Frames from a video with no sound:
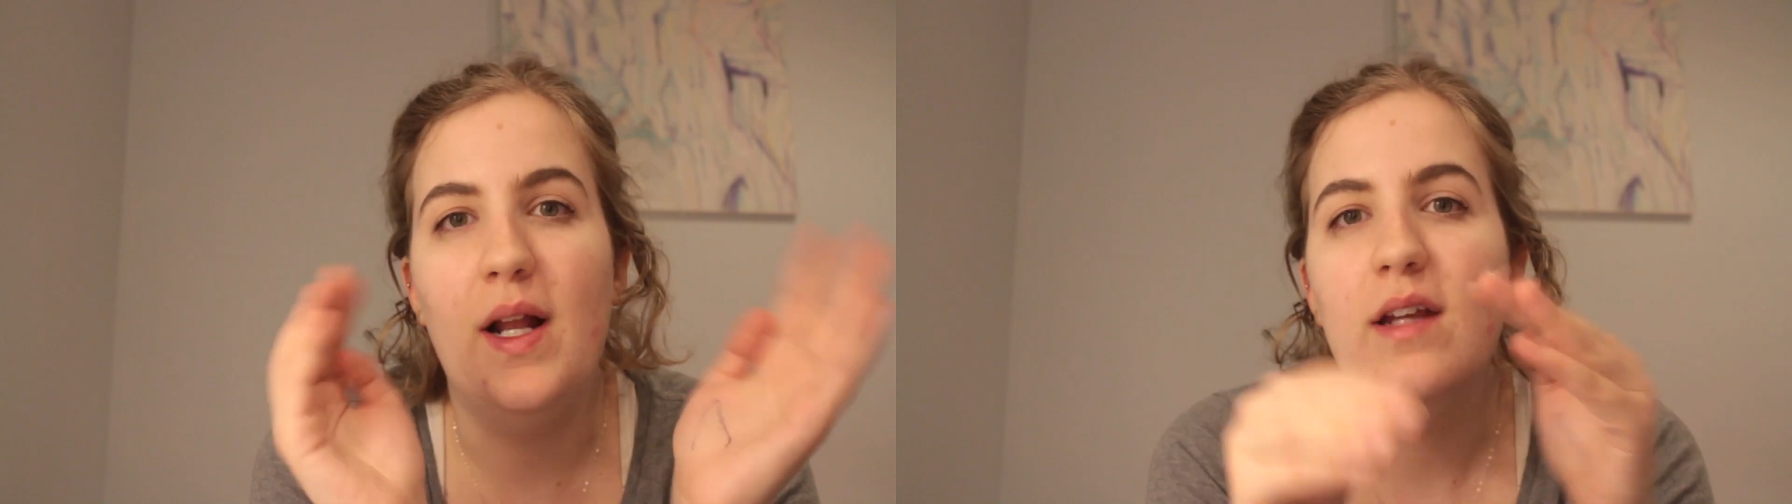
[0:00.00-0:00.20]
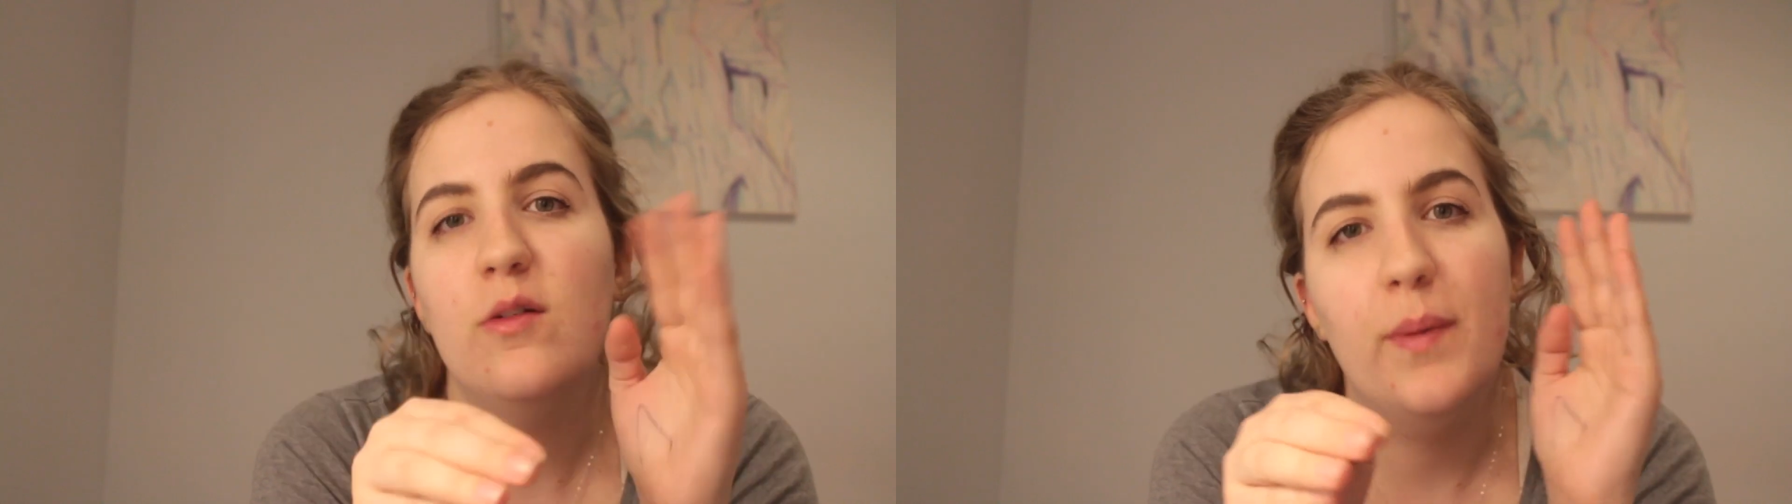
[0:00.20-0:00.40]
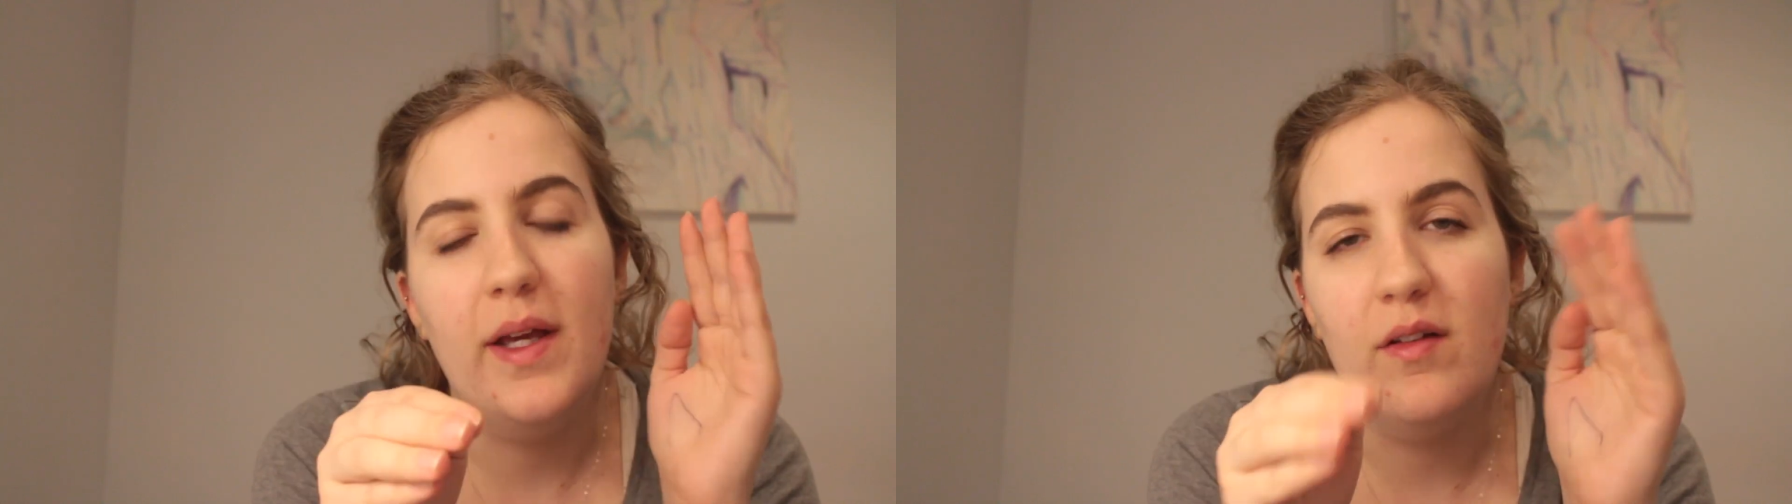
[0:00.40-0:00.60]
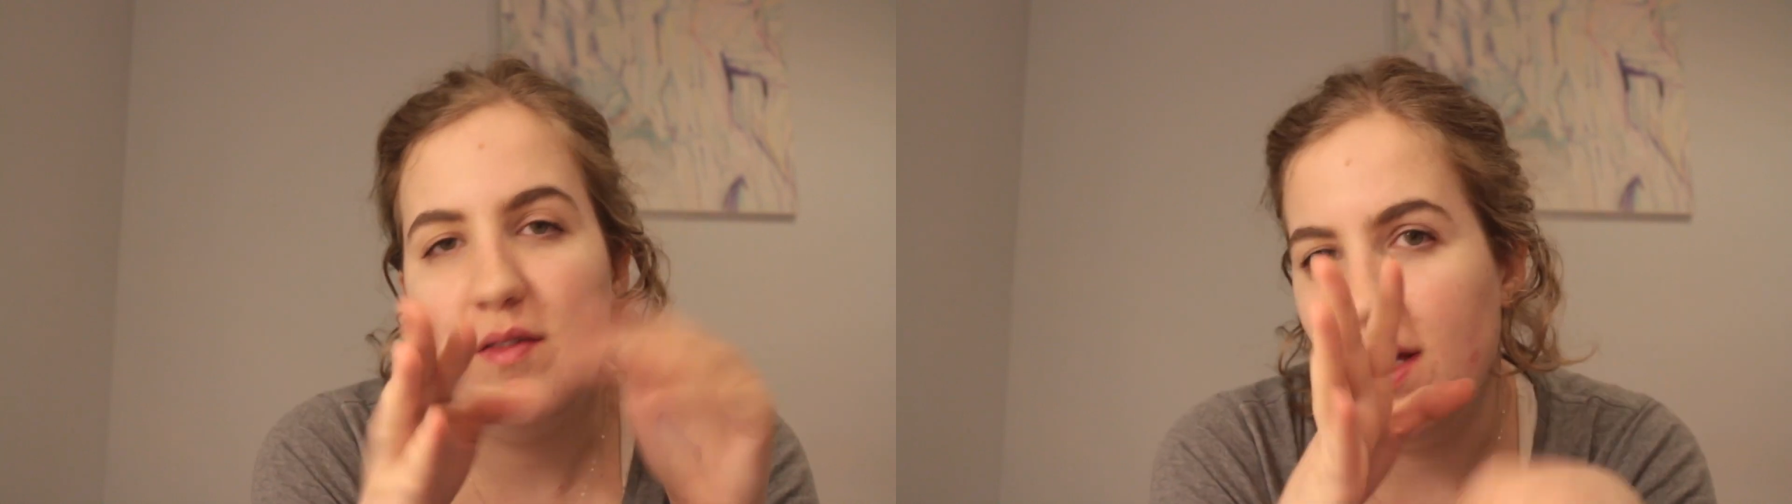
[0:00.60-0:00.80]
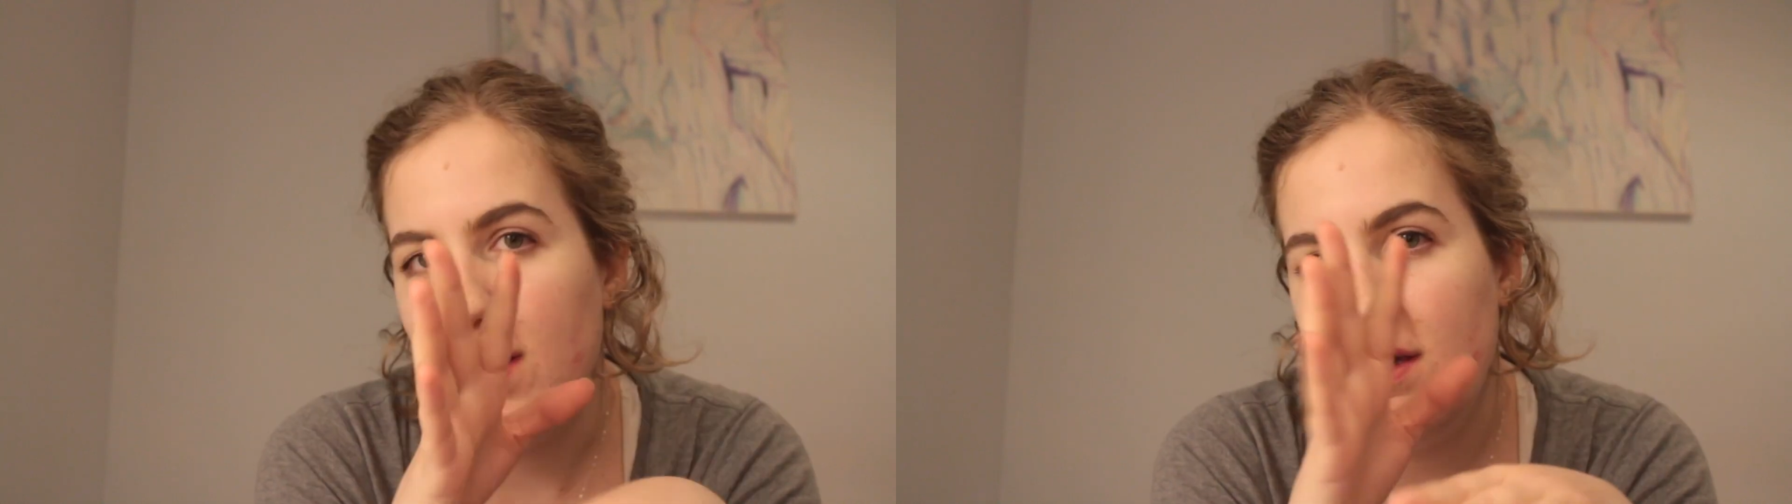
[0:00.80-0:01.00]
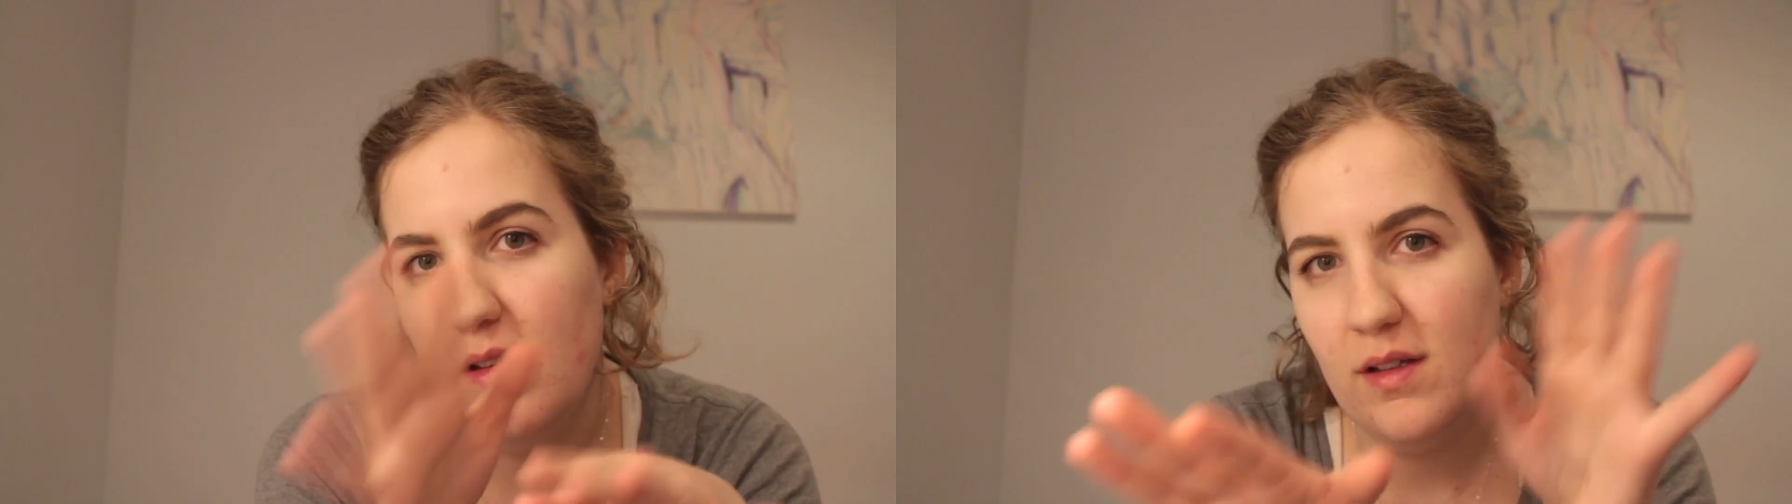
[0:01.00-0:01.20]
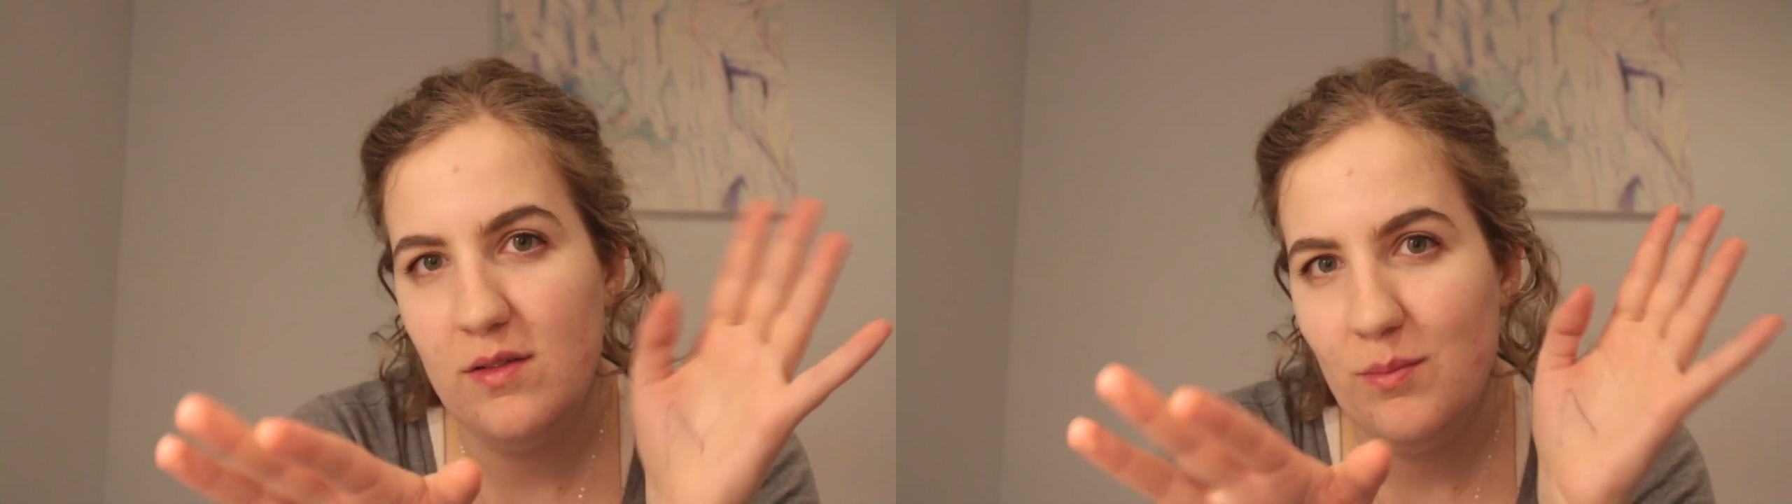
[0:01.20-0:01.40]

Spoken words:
a little bit of like